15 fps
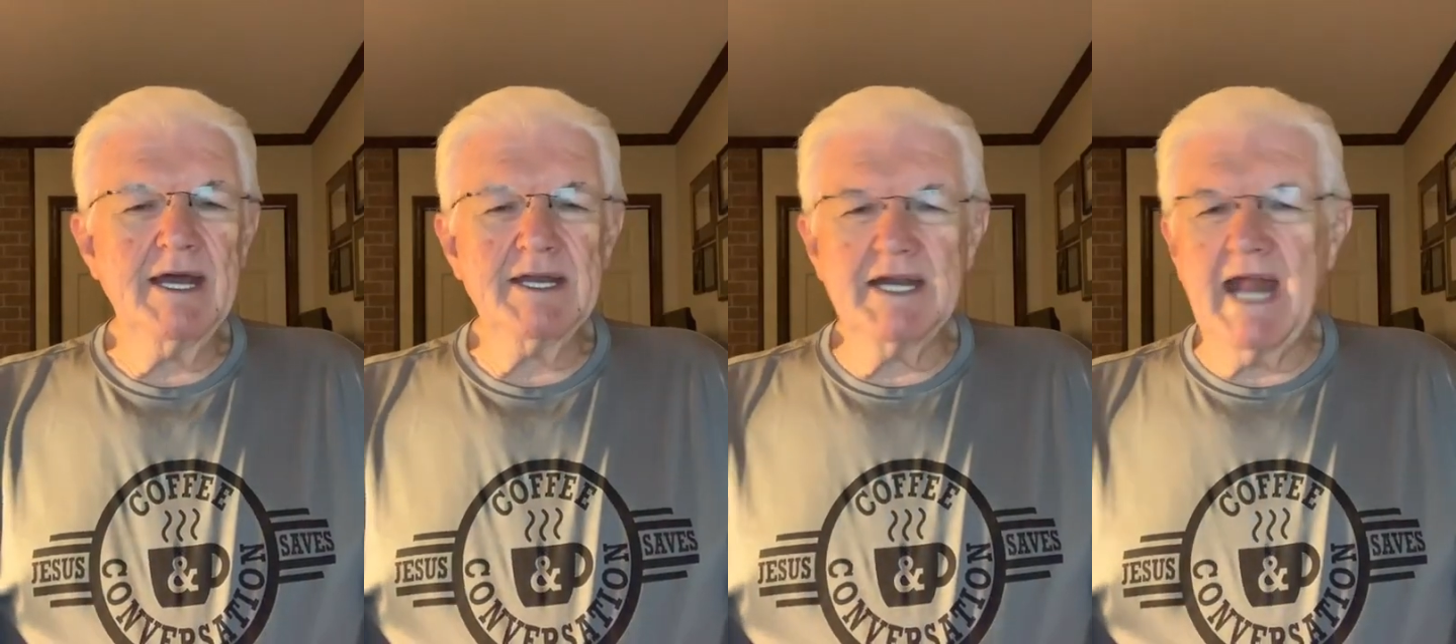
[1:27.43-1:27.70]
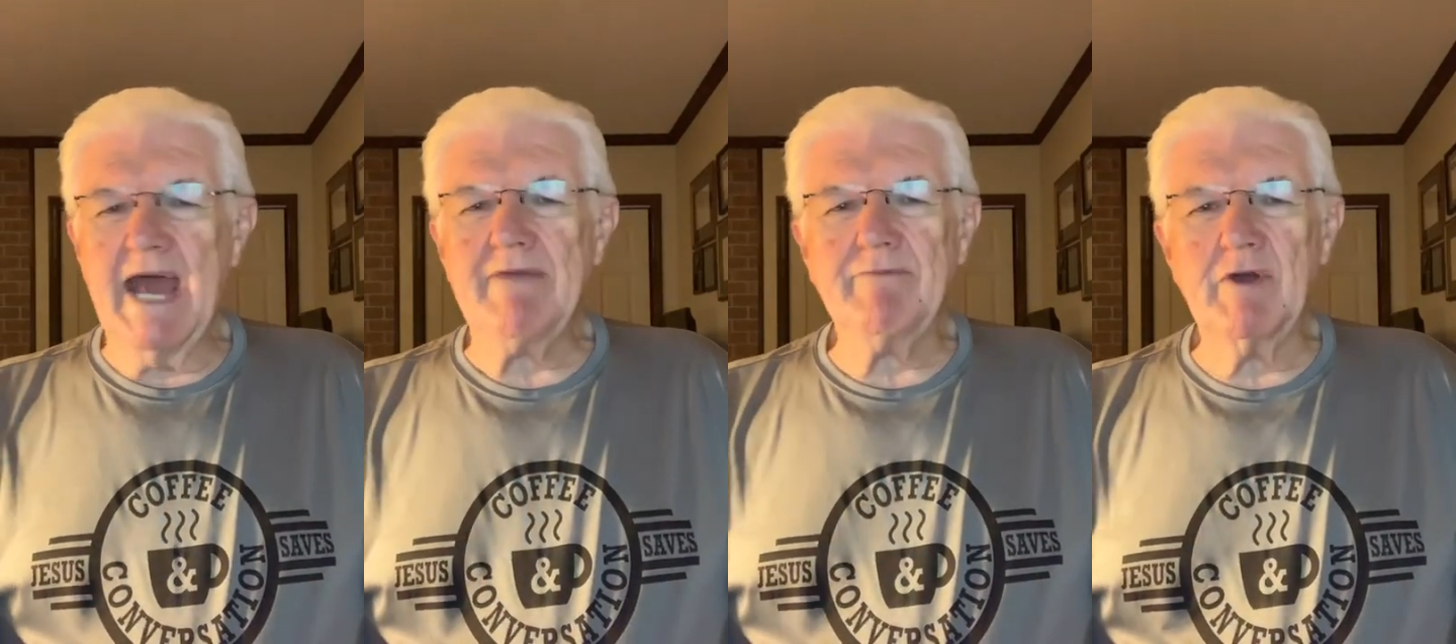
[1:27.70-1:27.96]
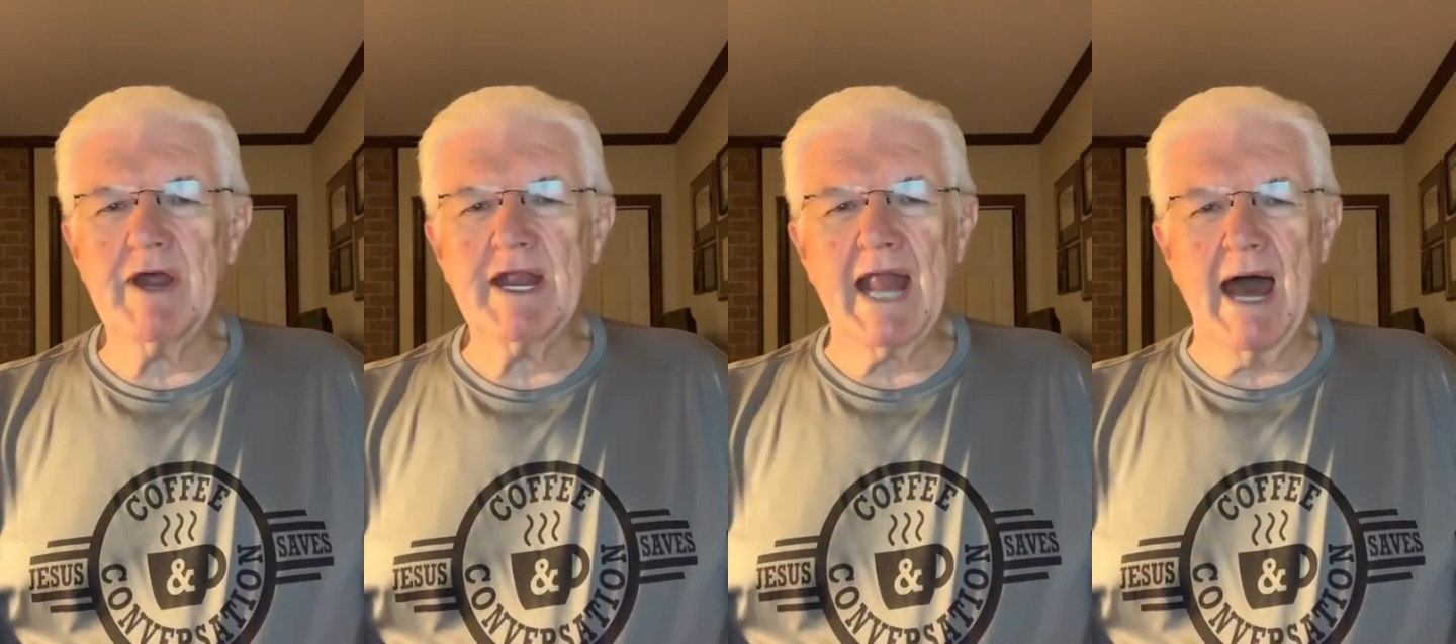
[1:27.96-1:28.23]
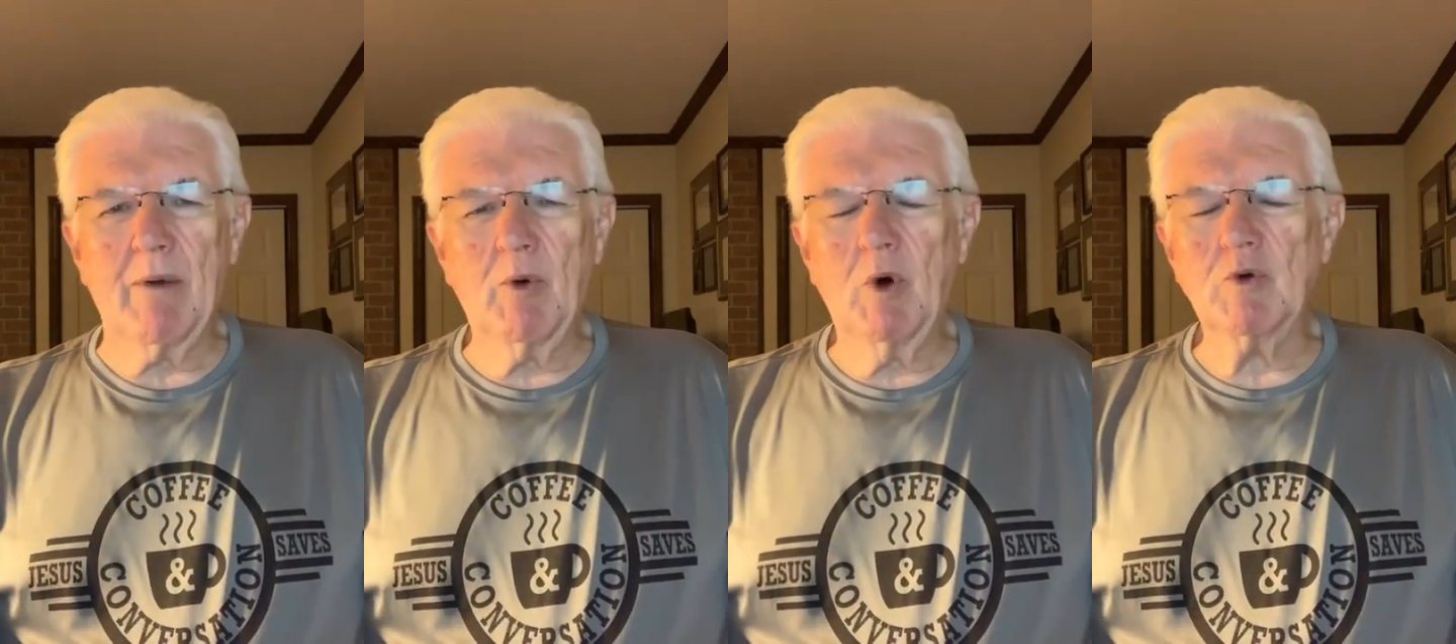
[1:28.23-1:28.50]
Today, friend,
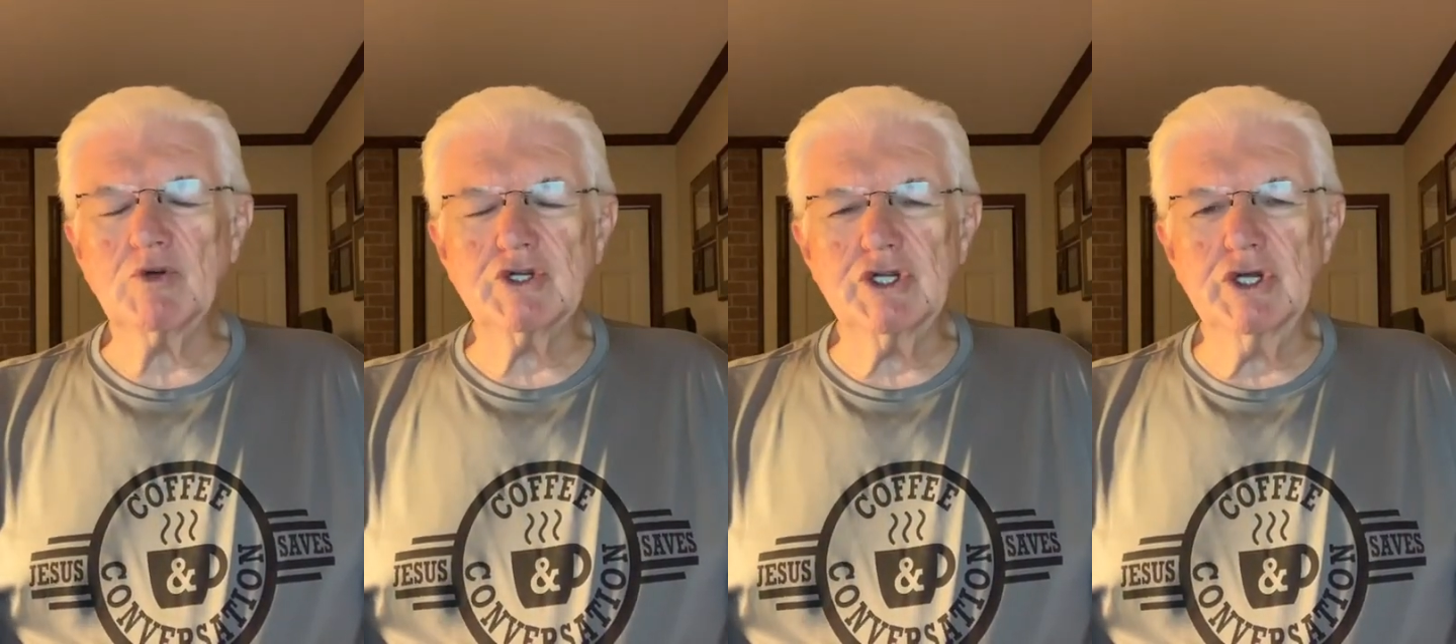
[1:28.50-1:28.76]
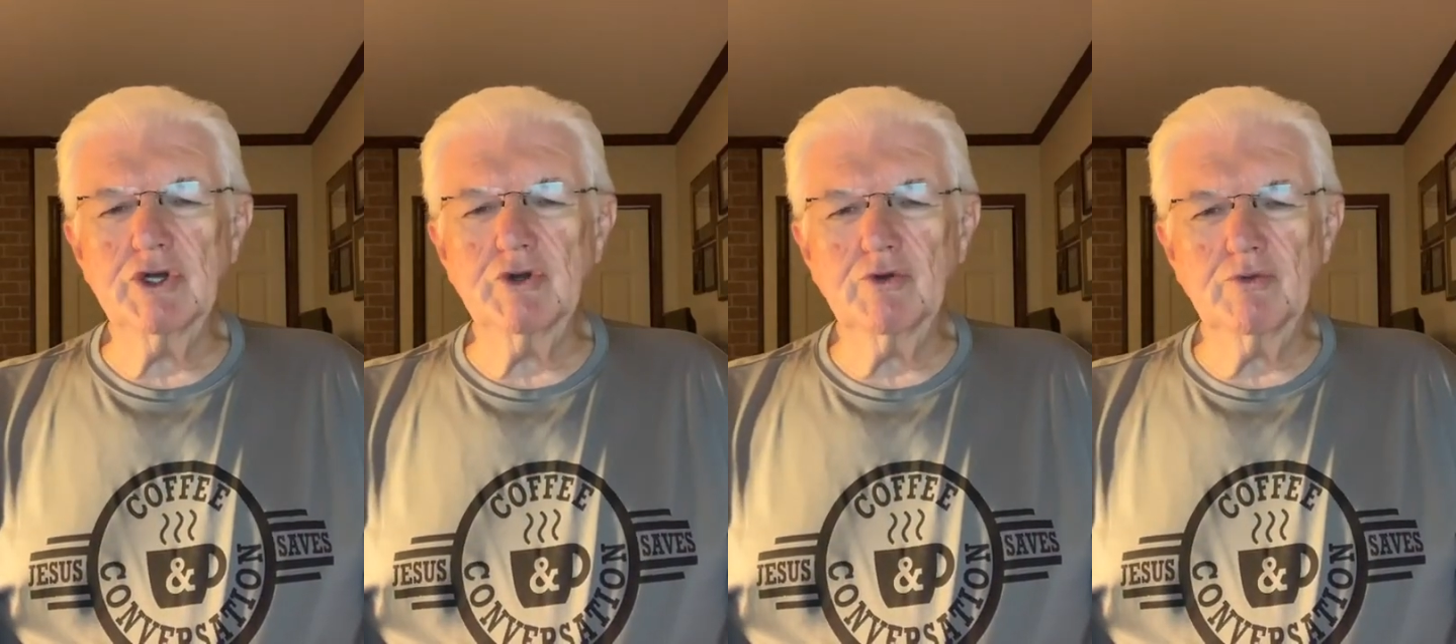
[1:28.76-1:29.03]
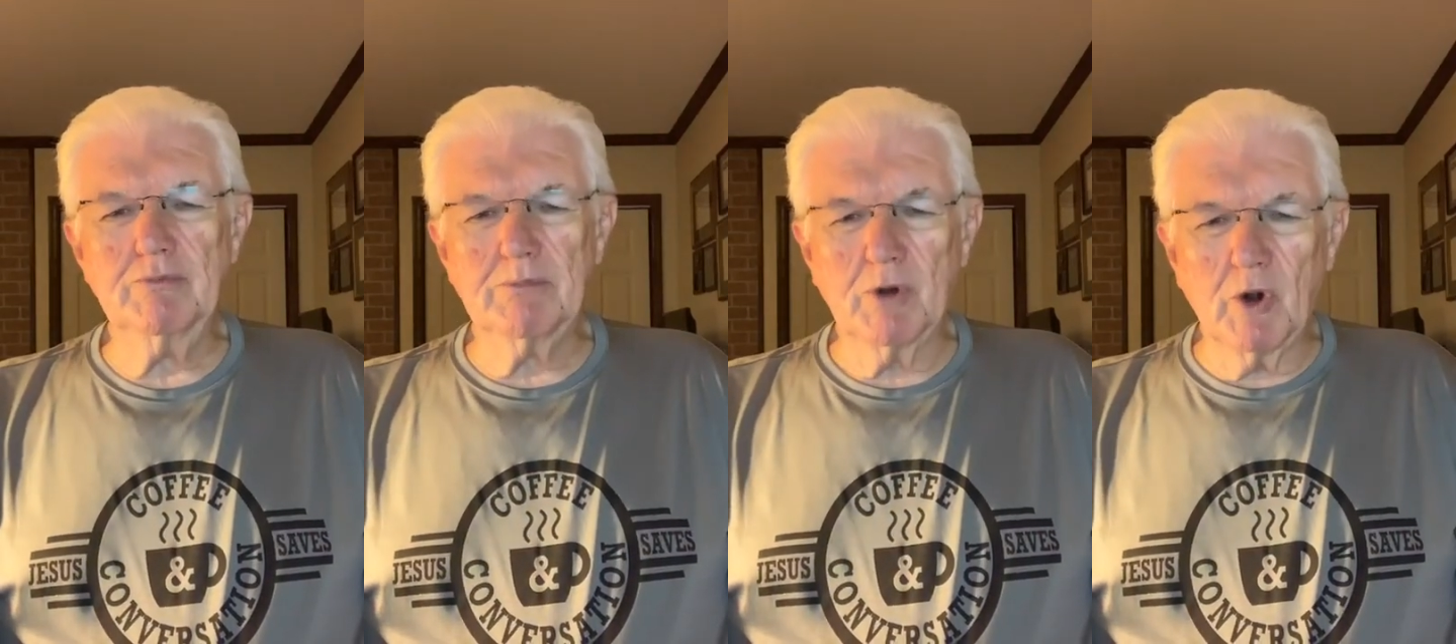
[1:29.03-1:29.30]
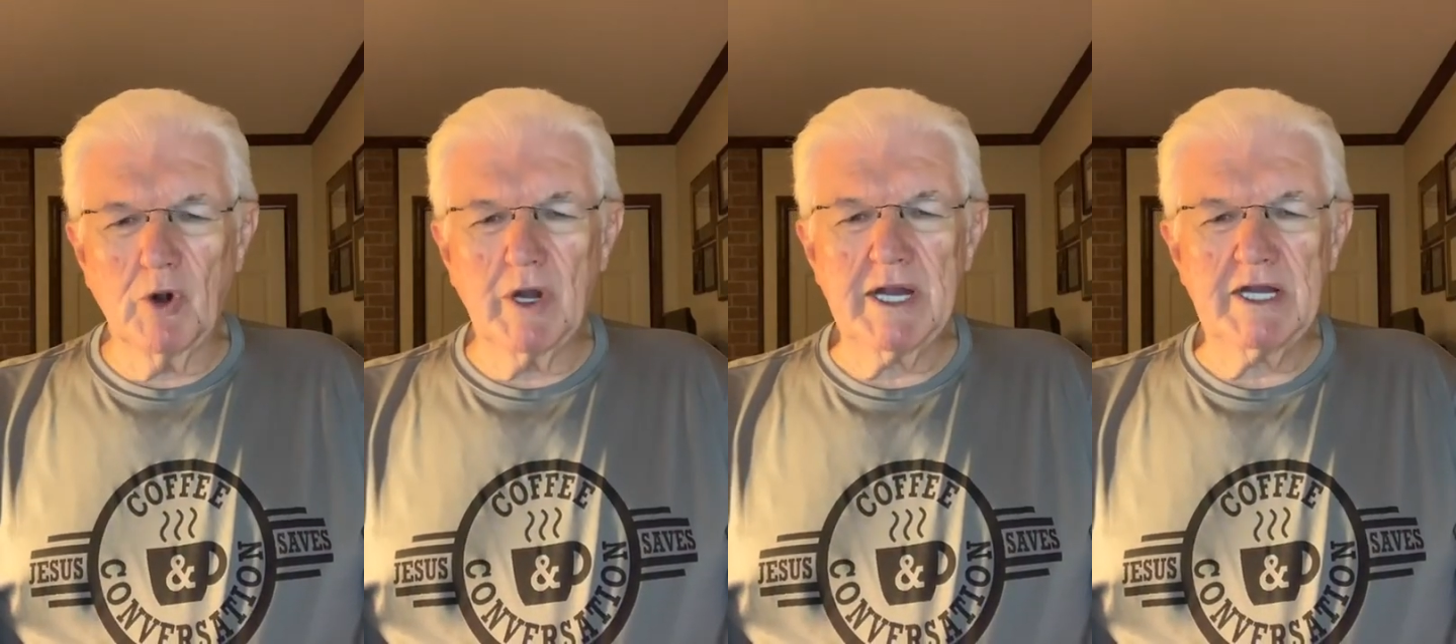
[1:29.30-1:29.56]
I want to
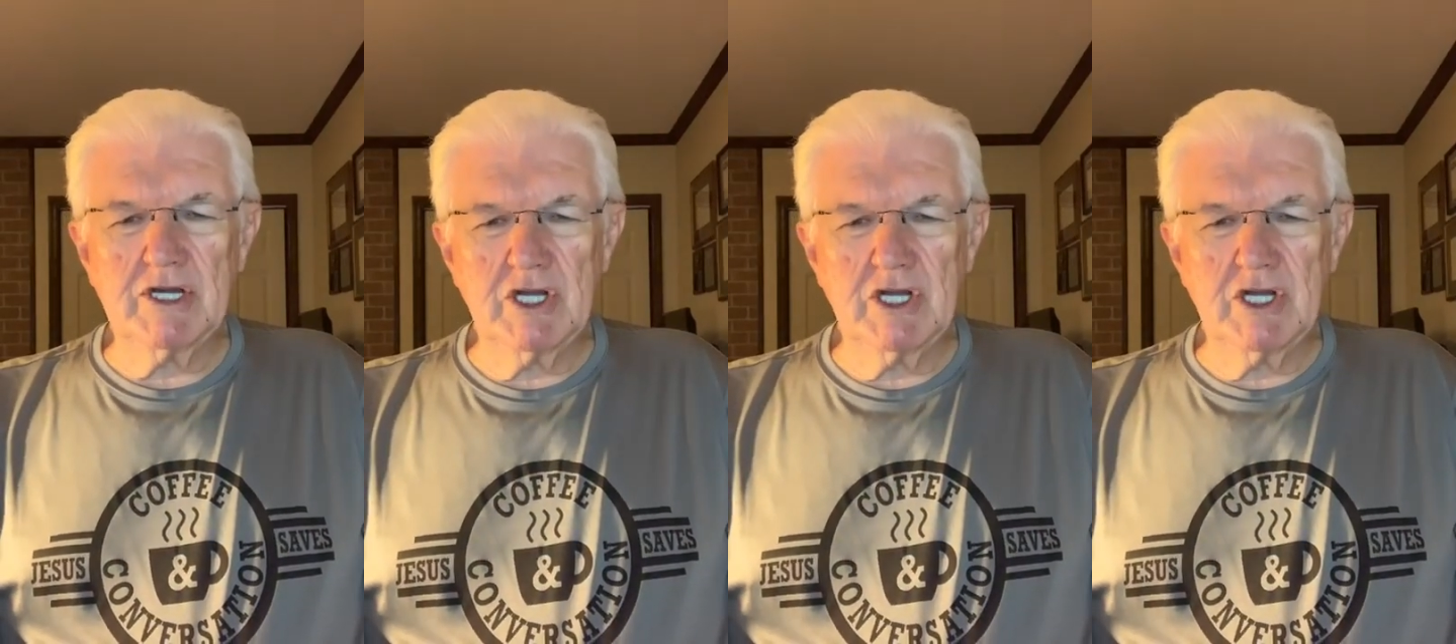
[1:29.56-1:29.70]
bring